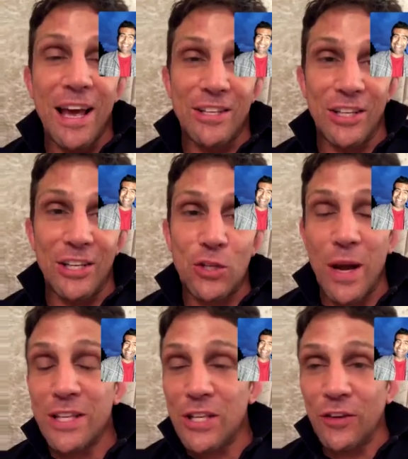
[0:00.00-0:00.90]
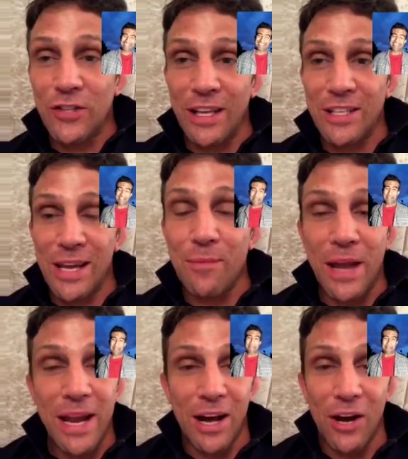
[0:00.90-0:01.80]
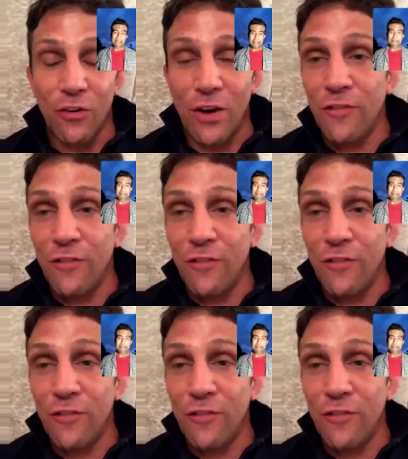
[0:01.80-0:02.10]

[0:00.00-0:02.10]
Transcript: the 20th of September in Hungary.